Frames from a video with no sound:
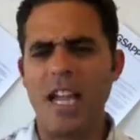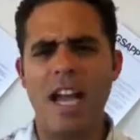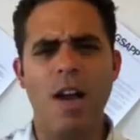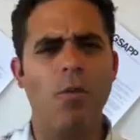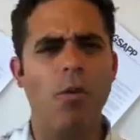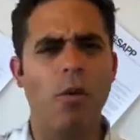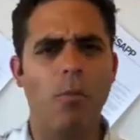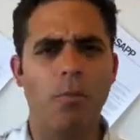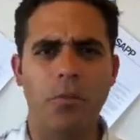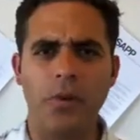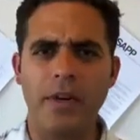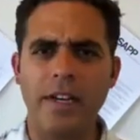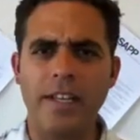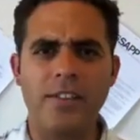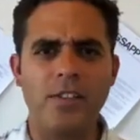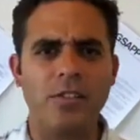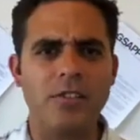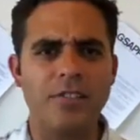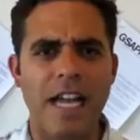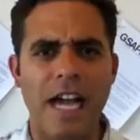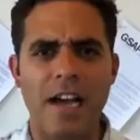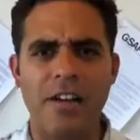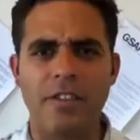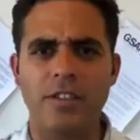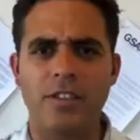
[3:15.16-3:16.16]
And we'll bring
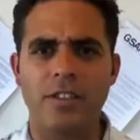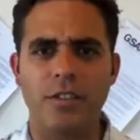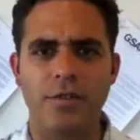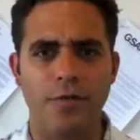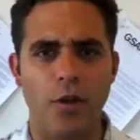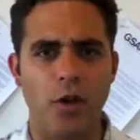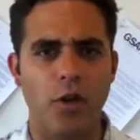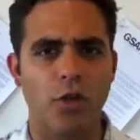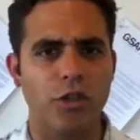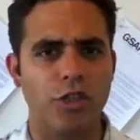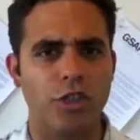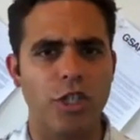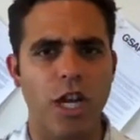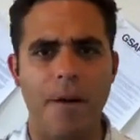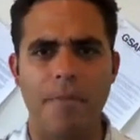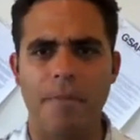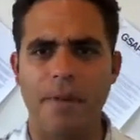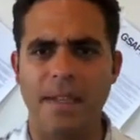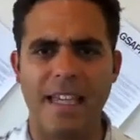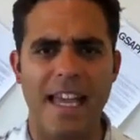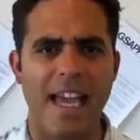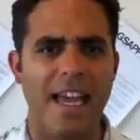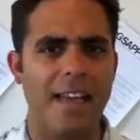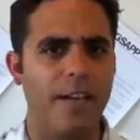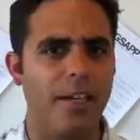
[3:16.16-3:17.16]
those out into Photoshop
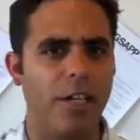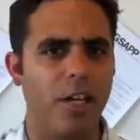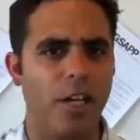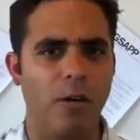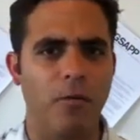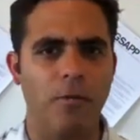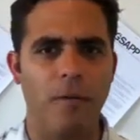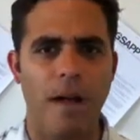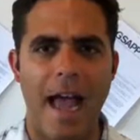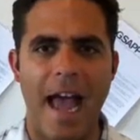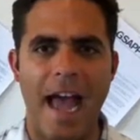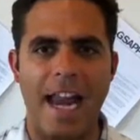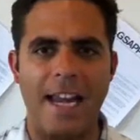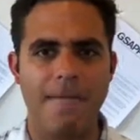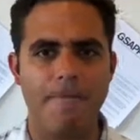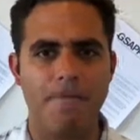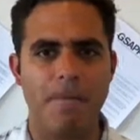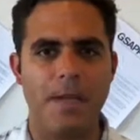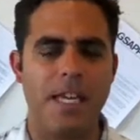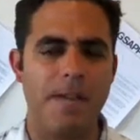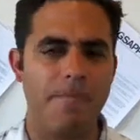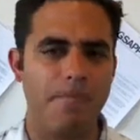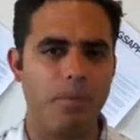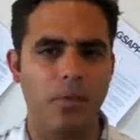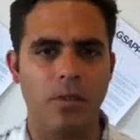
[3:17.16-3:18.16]
again, adding
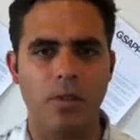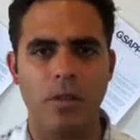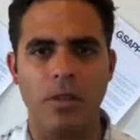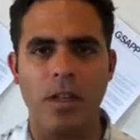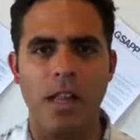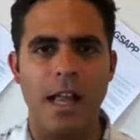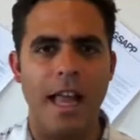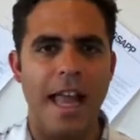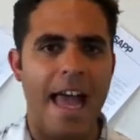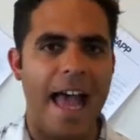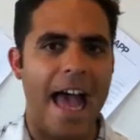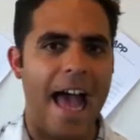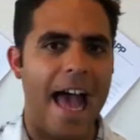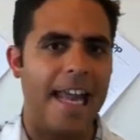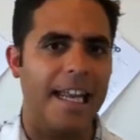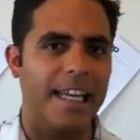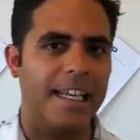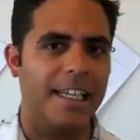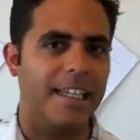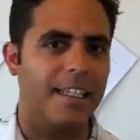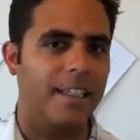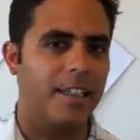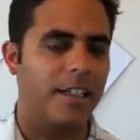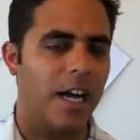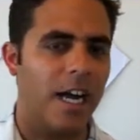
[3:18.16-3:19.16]
people,
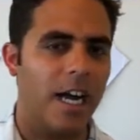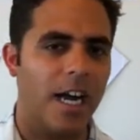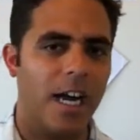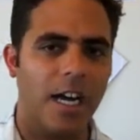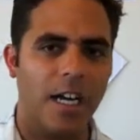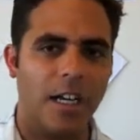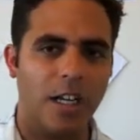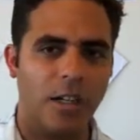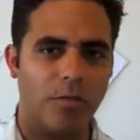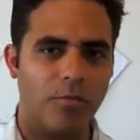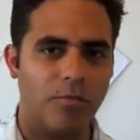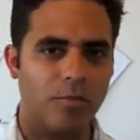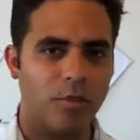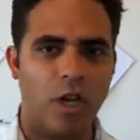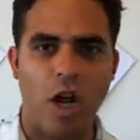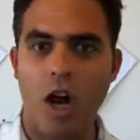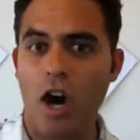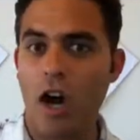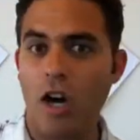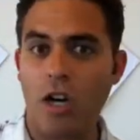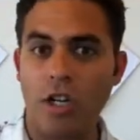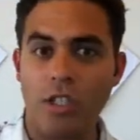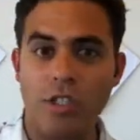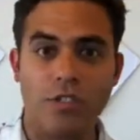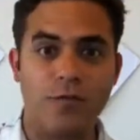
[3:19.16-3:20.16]
adding
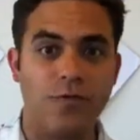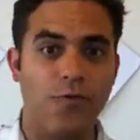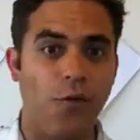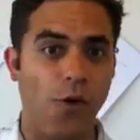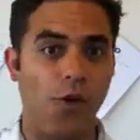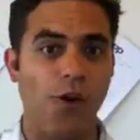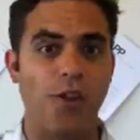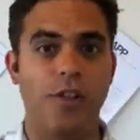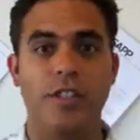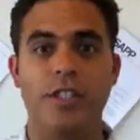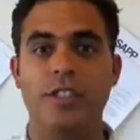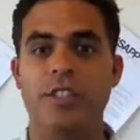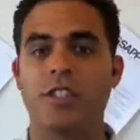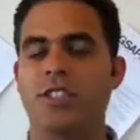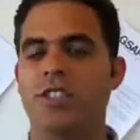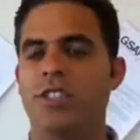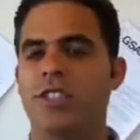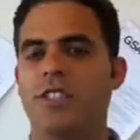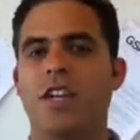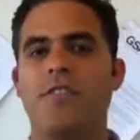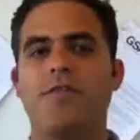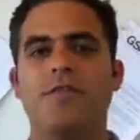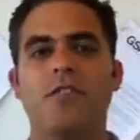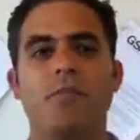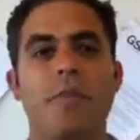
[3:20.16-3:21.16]
cars, foliage,
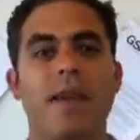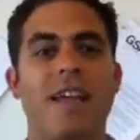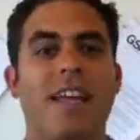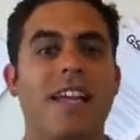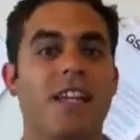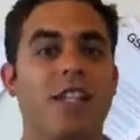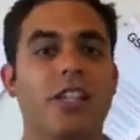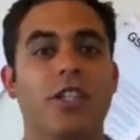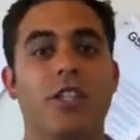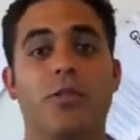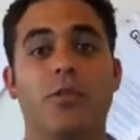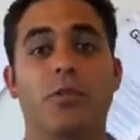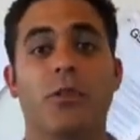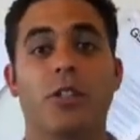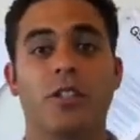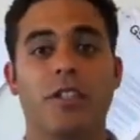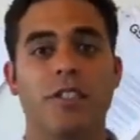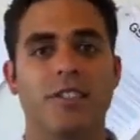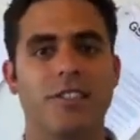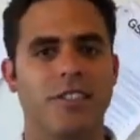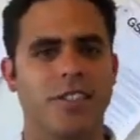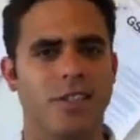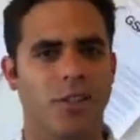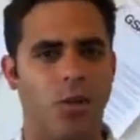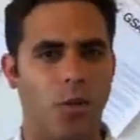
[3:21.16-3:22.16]
stuff to make it look
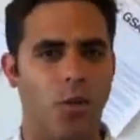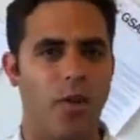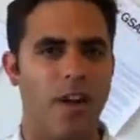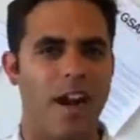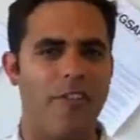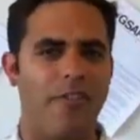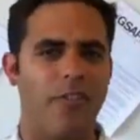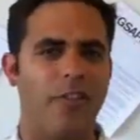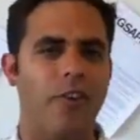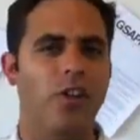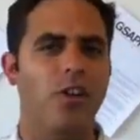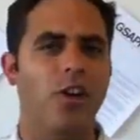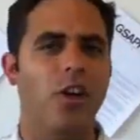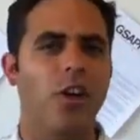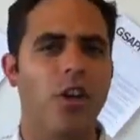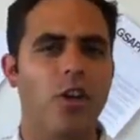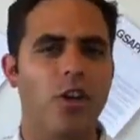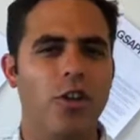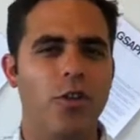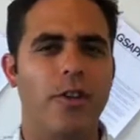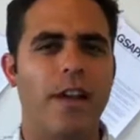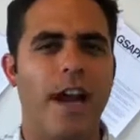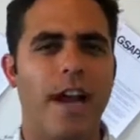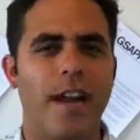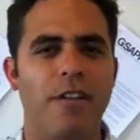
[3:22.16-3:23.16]
realistic, or whatever
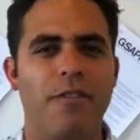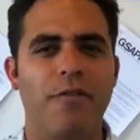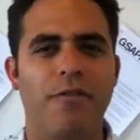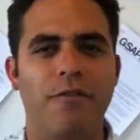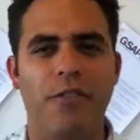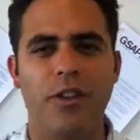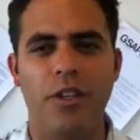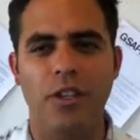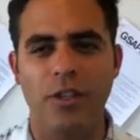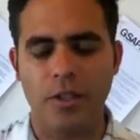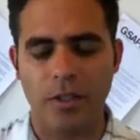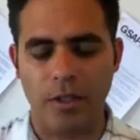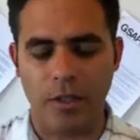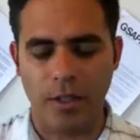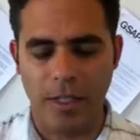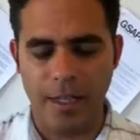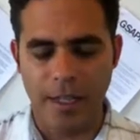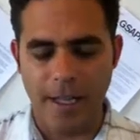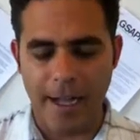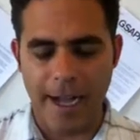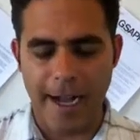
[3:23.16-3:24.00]
you kind of feel